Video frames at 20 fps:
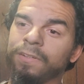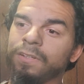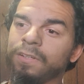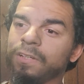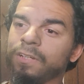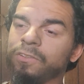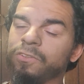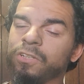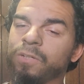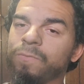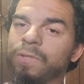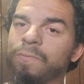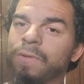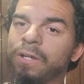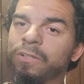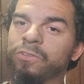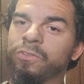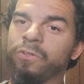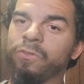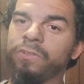It took me
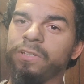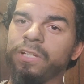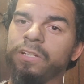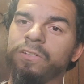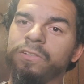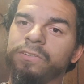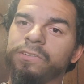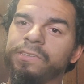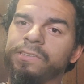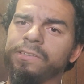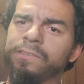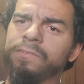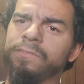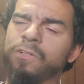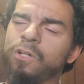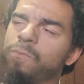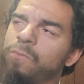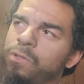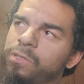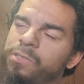about 2 years,
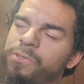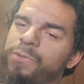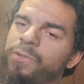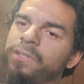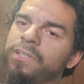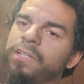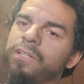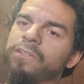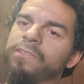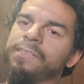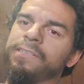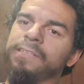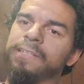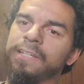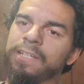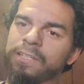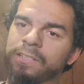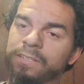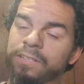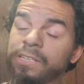almost 3 years to
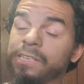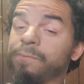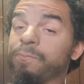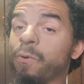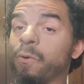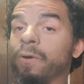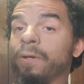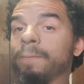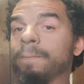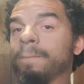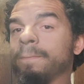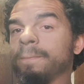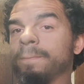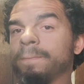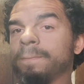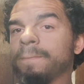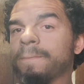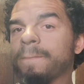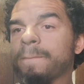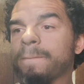get to this point.
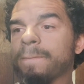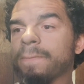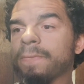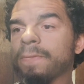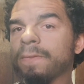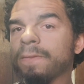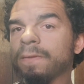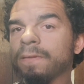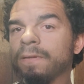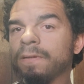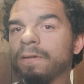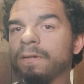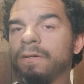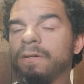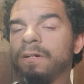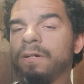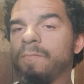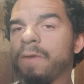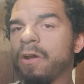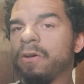I
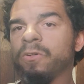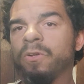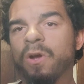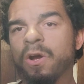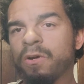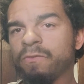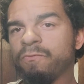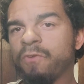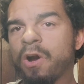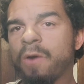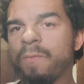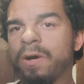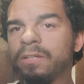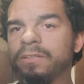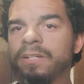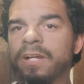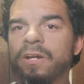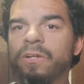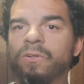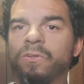don't know how far my
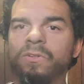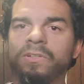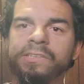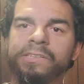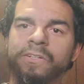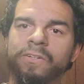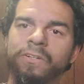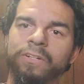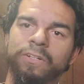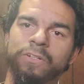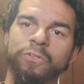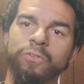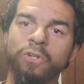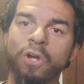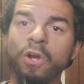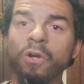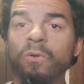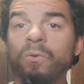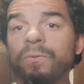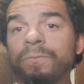channel is gonna
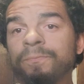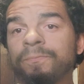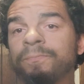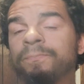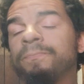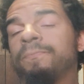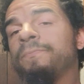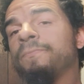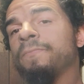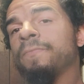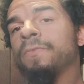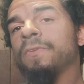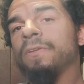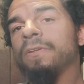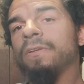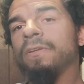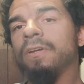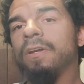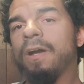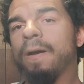grow.
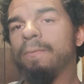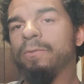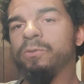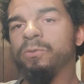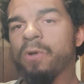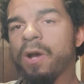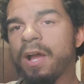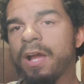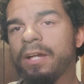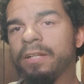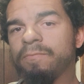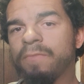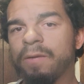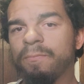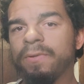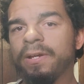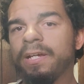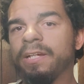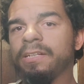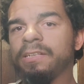I'm trying my
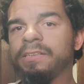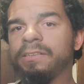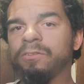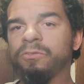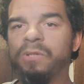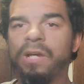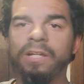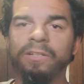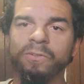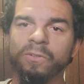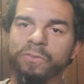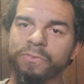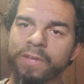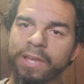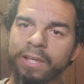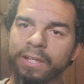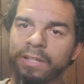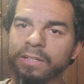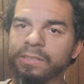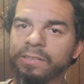best, trying new
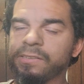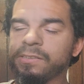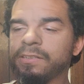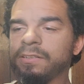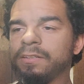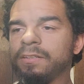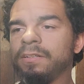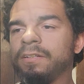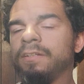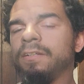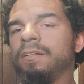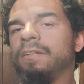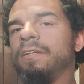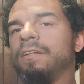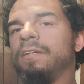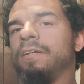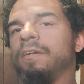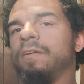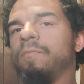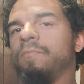things.
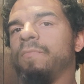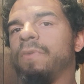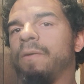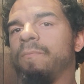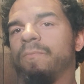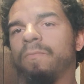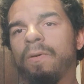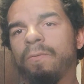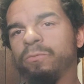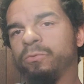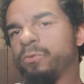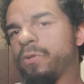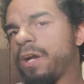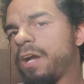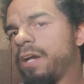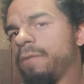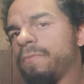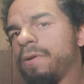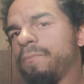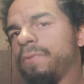I'm
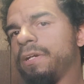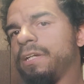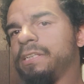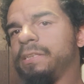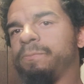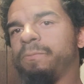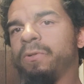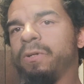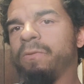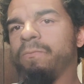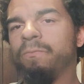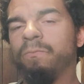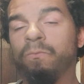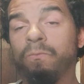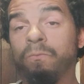trying my best to put